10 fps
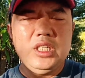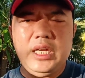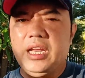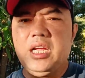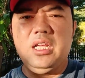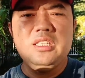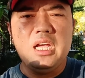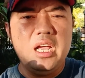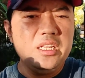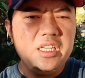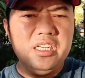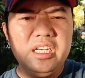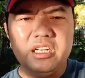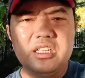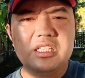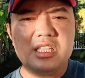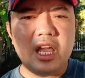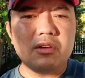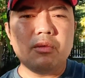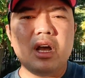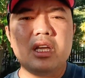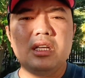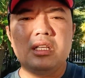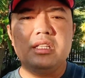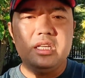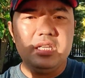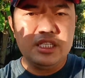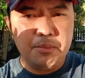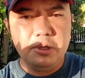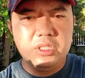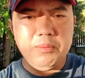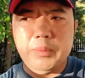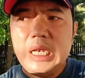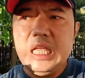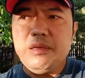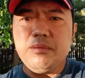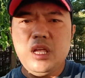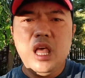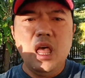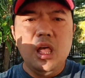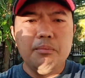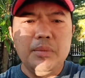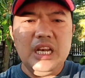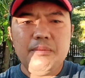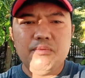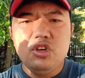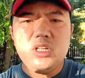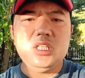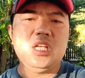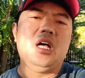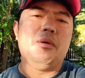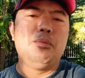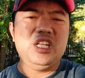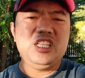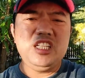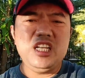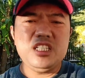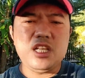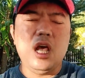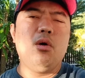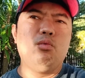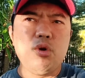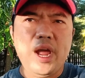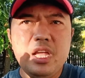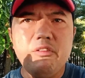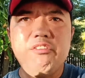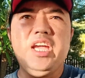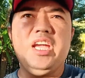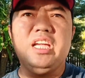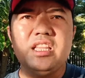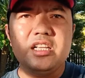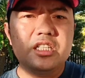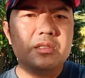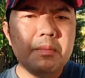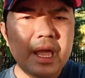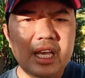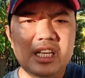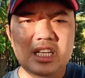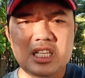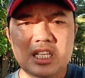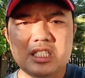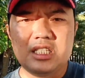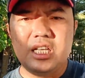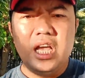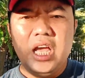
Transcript: and I didn't understand why the supporter believe that politicians right away. It doesn't make any sense.